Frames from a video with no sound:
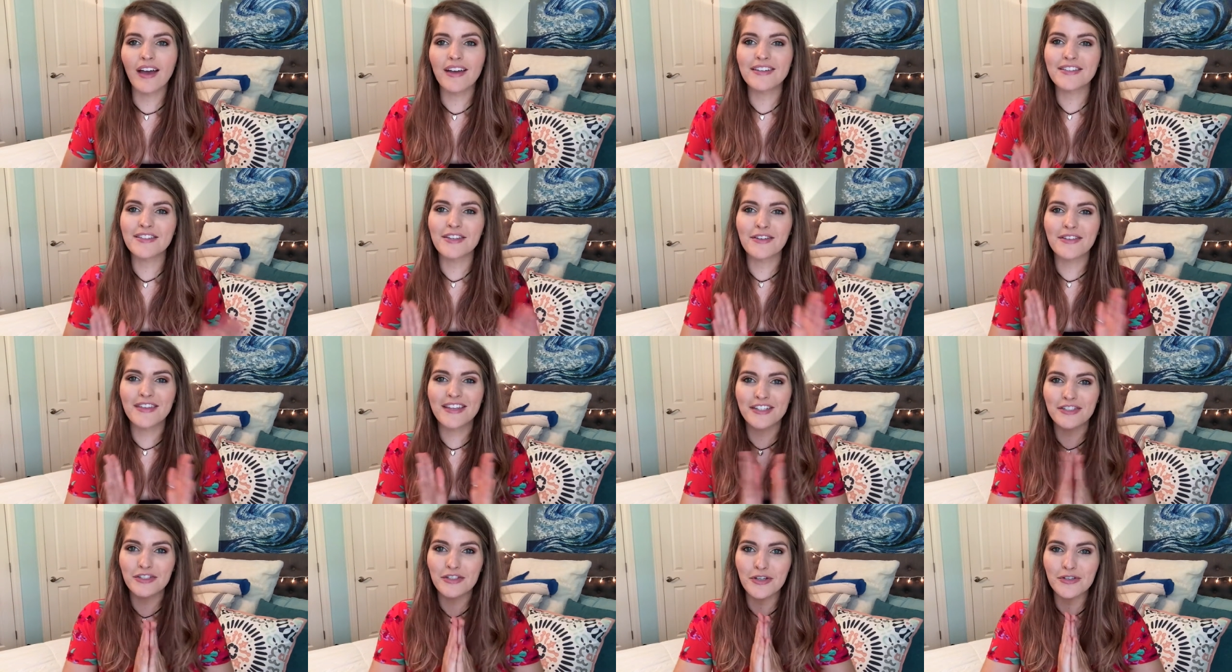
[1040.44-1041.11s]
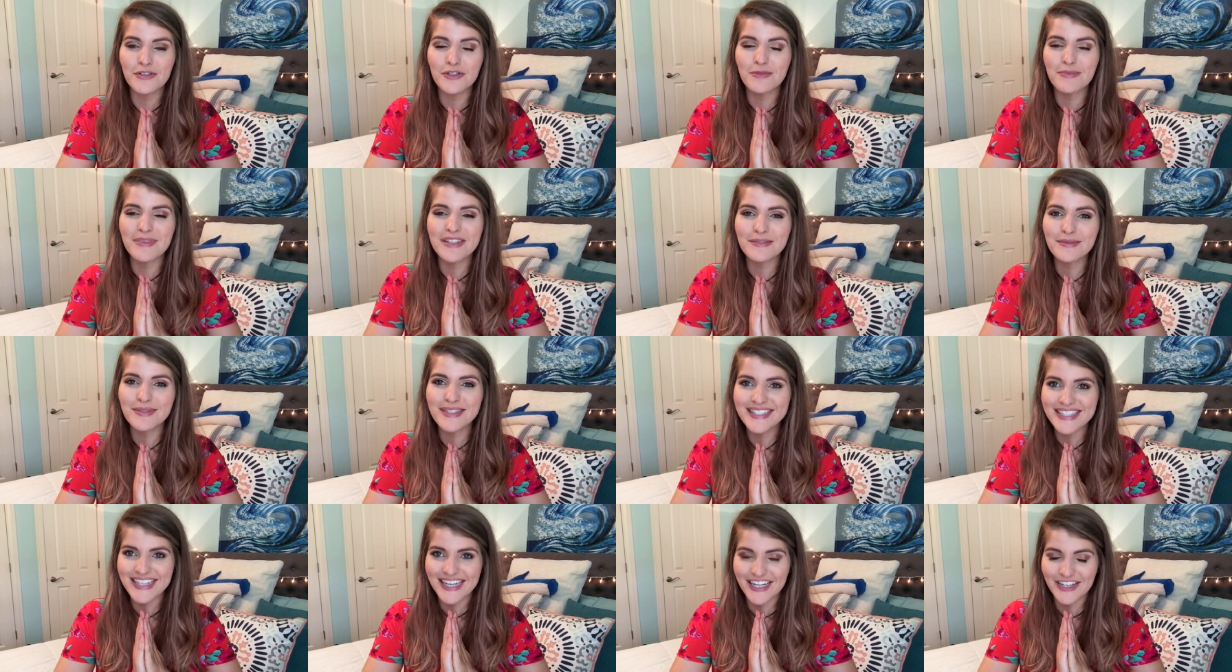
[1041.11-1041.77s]
So then JoJo meets
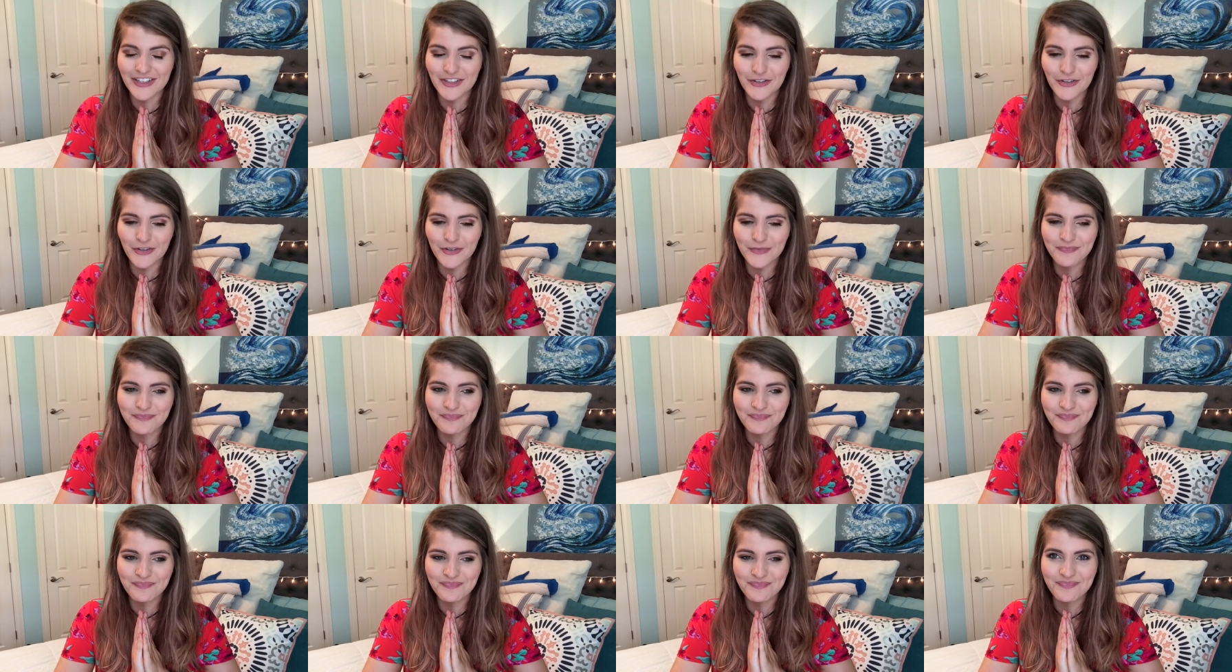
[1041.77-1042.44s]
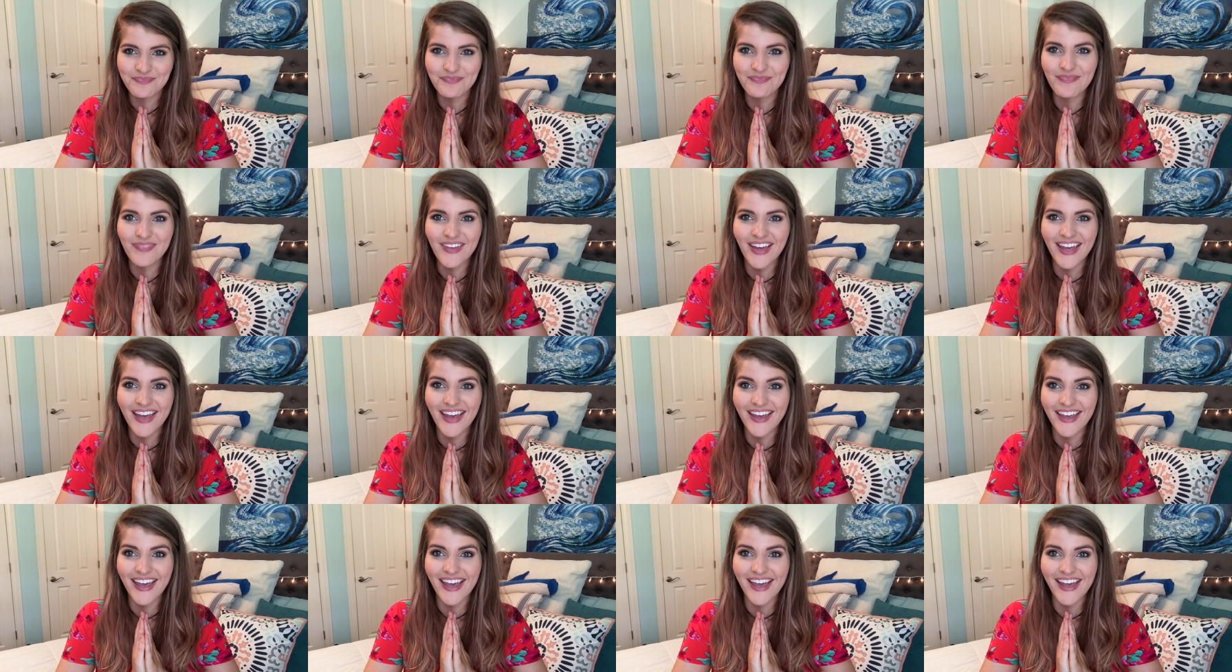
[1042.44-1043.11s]
with Daniel,
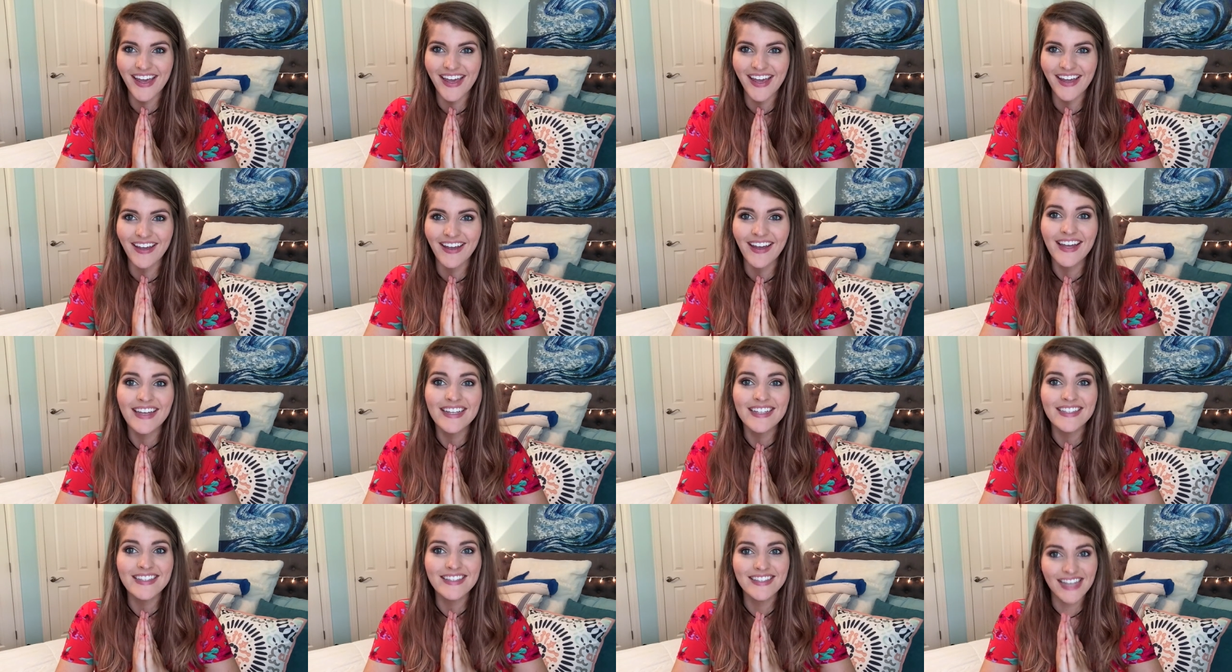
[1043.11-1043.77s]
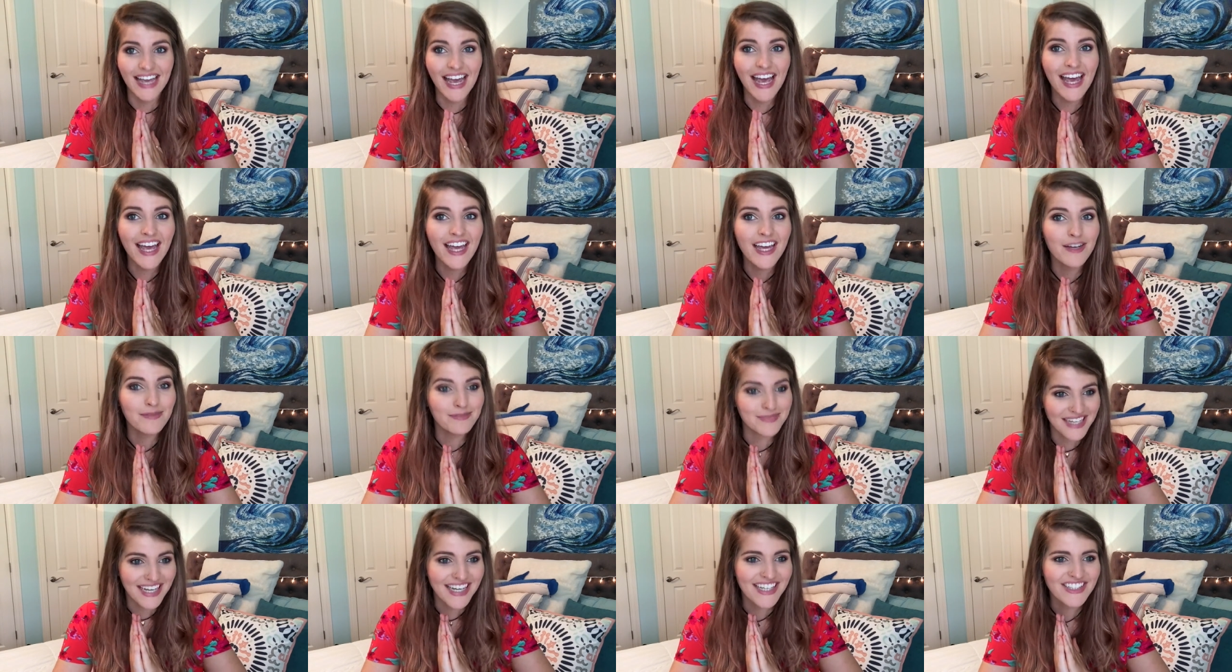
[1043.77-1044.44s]
aka
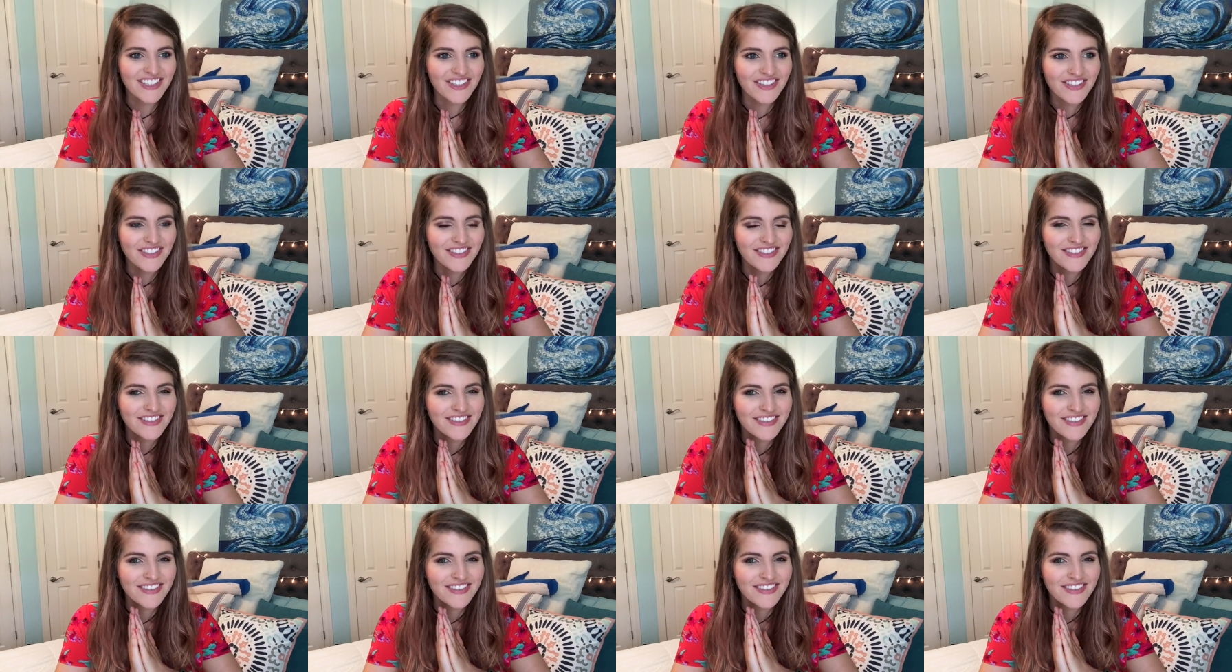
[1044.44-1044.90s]
Damn Daniel.